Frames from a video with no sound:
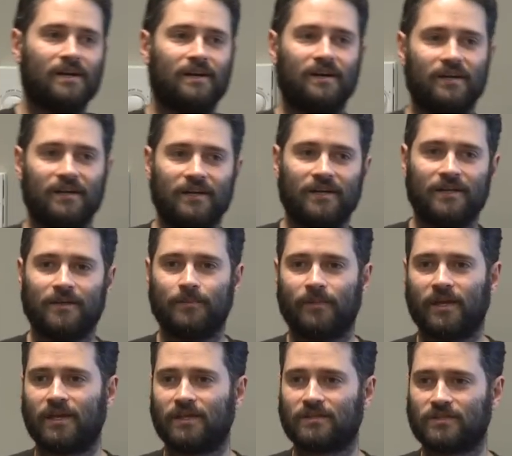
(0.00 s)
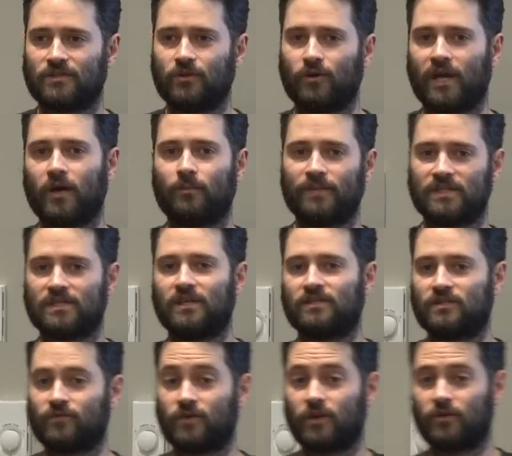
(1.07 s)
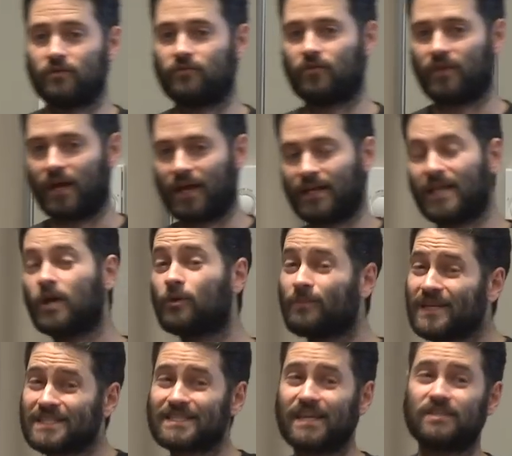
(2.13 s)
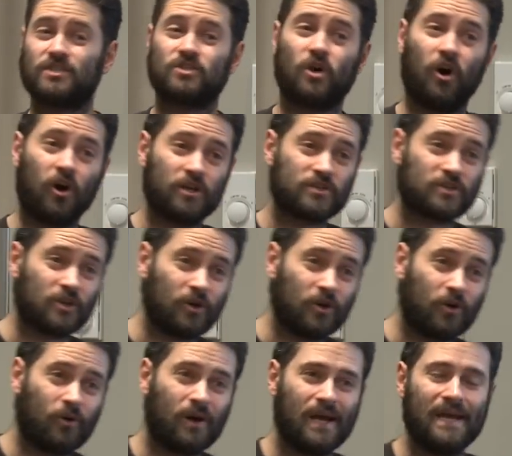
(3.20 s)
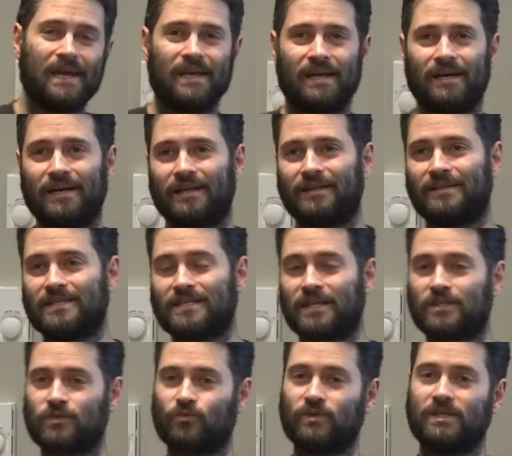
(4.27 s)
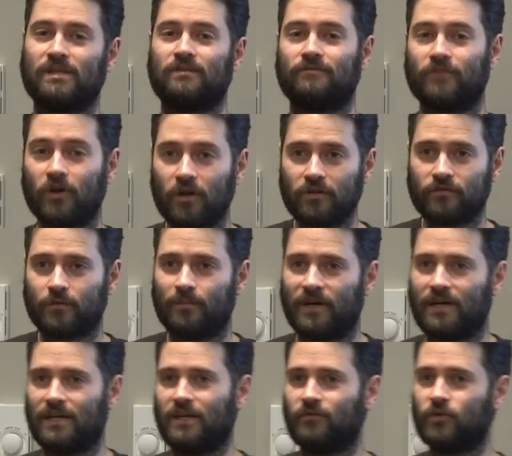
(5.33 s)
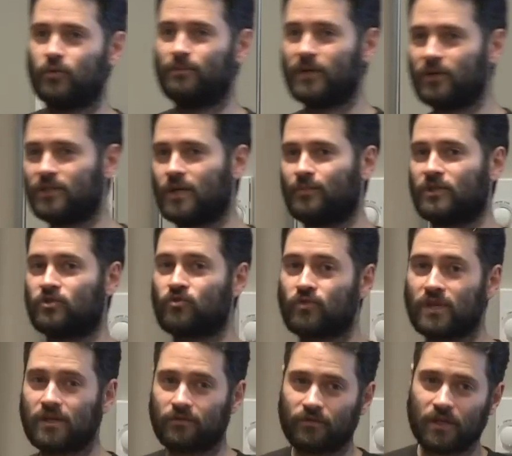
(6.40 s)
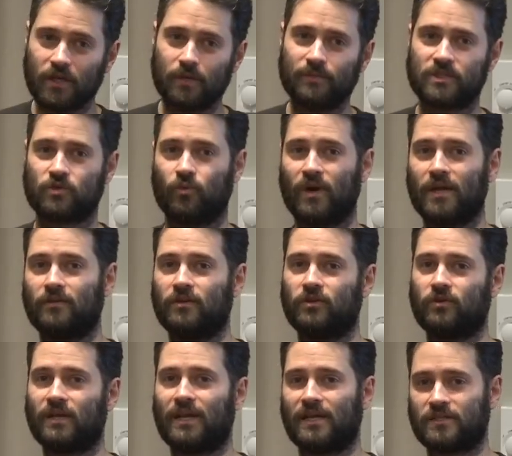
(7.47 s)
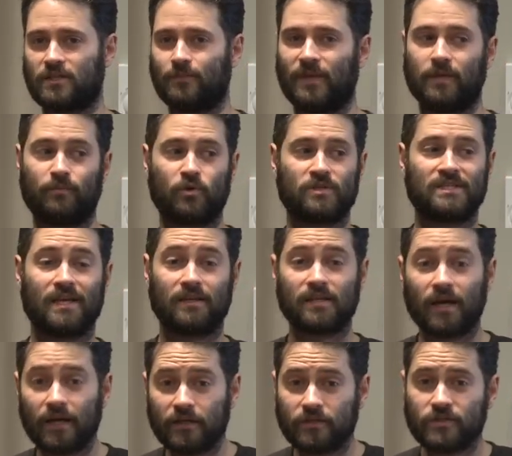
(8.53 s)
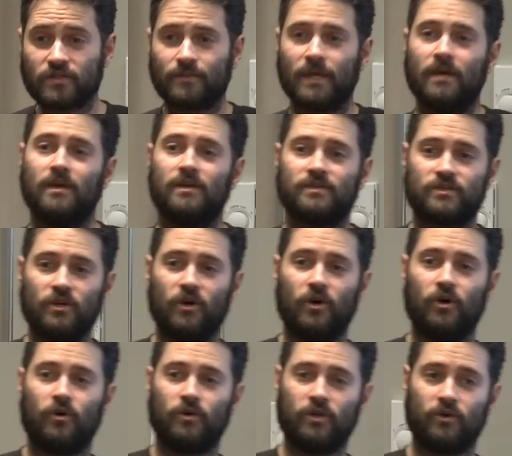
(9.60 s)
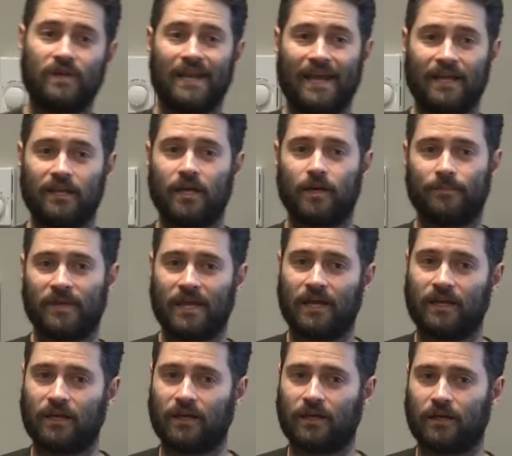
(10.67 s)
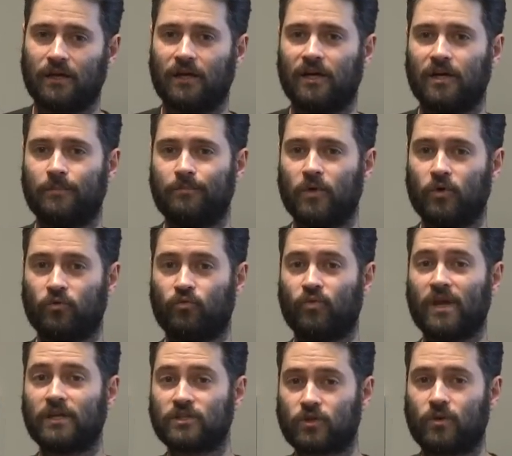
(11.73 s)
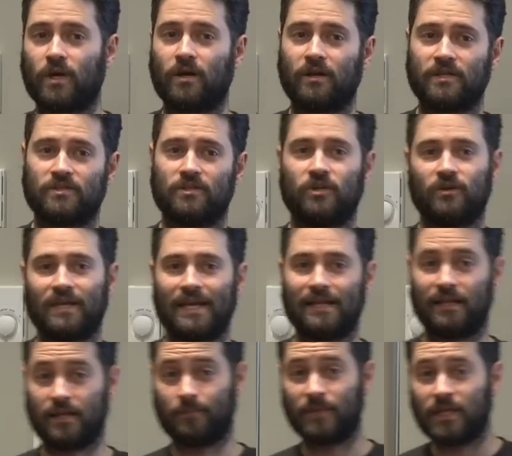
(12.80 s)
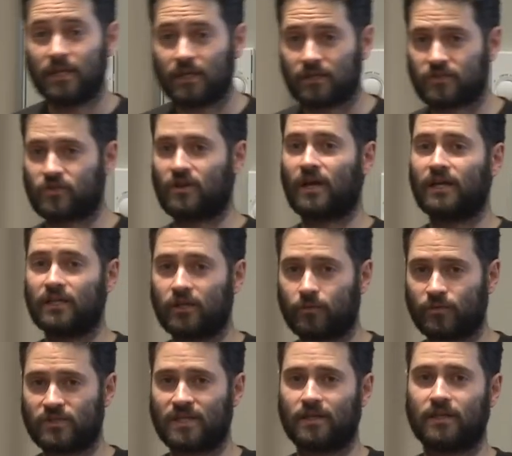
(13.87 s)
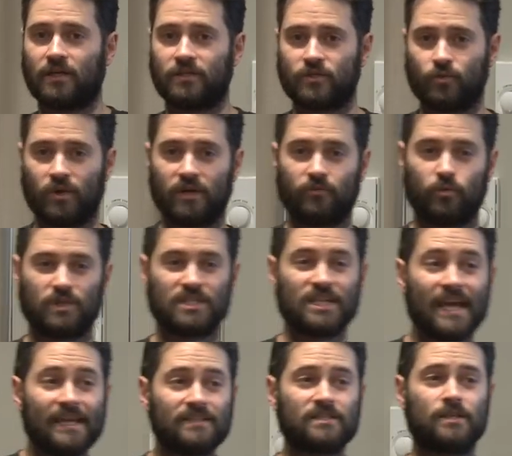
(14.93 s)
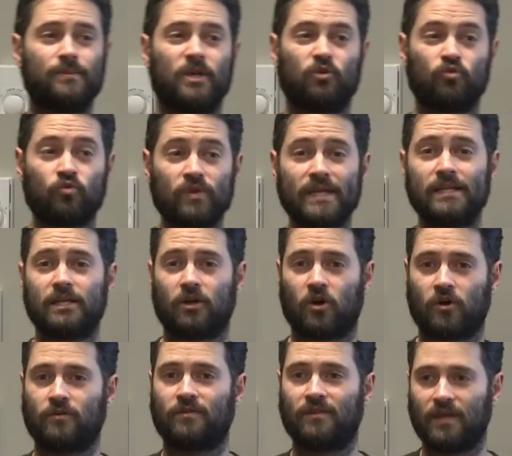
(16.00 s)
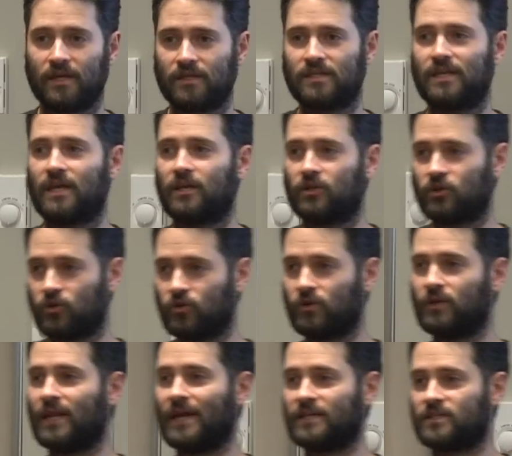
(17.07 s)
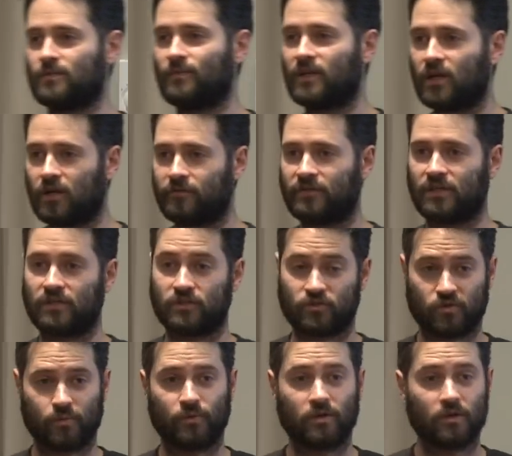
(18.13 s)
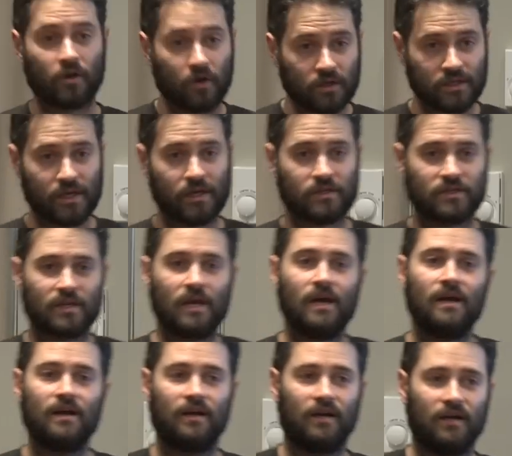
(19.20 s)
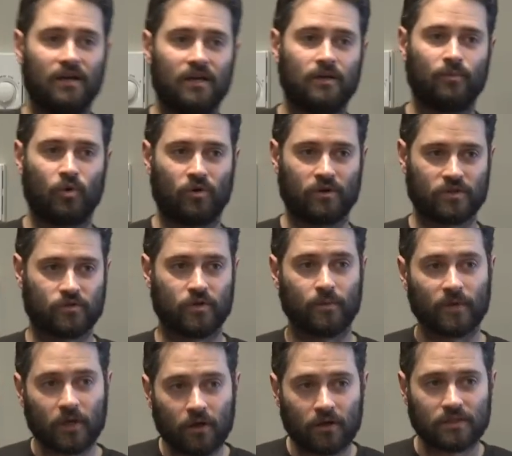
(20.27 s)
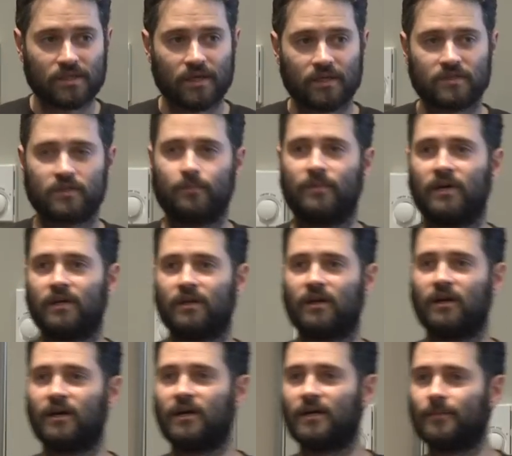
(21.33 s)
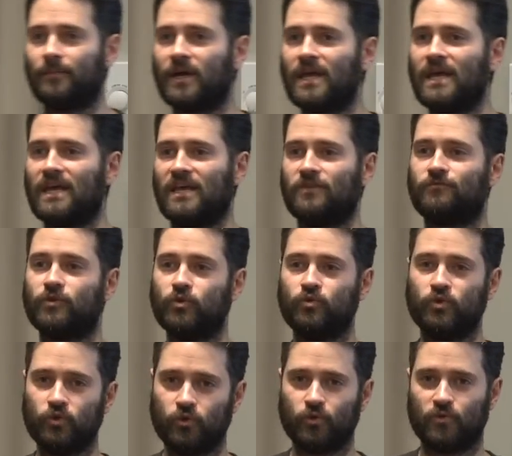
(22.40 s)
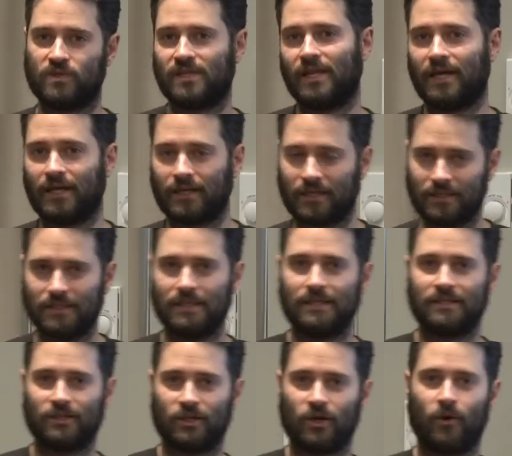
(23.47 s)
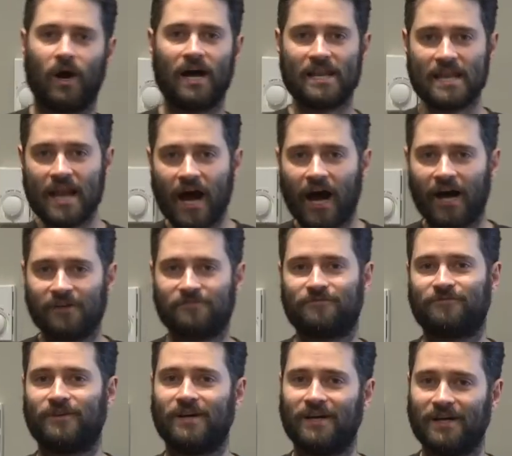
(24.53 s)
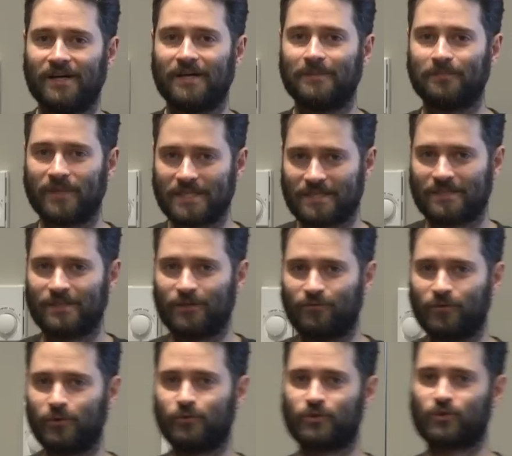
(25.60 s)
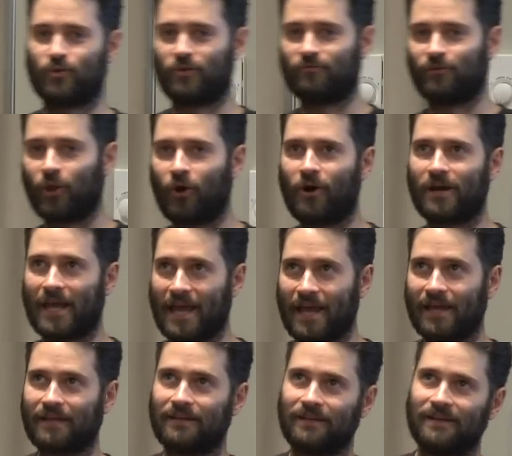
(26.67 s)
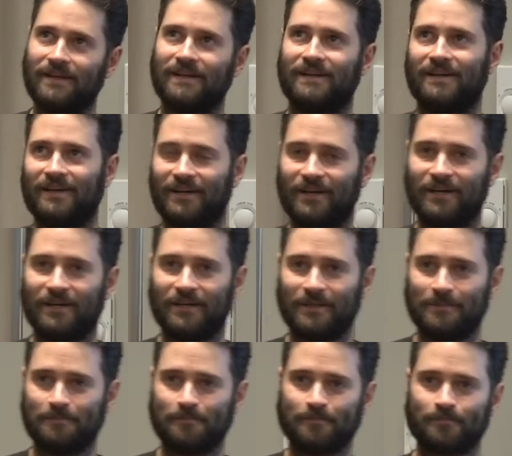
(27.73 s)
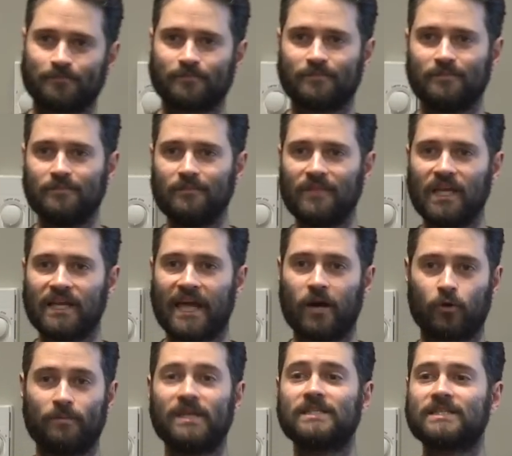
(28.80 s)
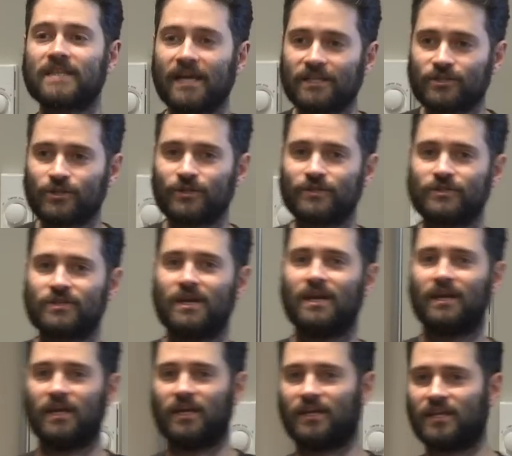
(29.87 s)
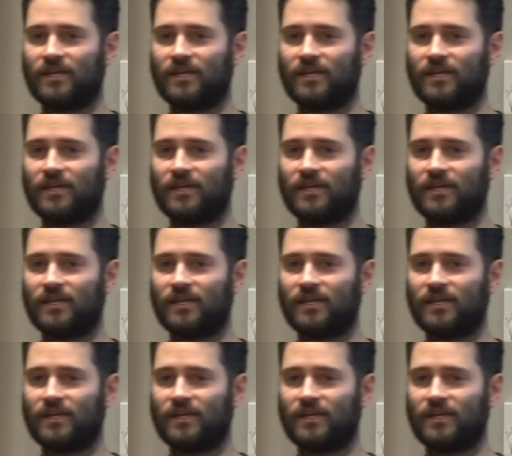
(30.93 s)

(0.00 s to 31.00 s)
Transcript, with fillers: Um, and so count min sketch is very good for that. Count min sketch is also, uh, this gets really involved, but if you build up a tree of them, it's a way that you can estimate percentiles. So you can end up getting um, both range queries and you can get like medians or 90th percentiles or whatever, which tends to be a really hard thing to get a good estimate of in a distributed context um, or in a streaming context. But um, if you use like you know, enough, um, basically if you use sort of log n um, count min sketches, it, eh,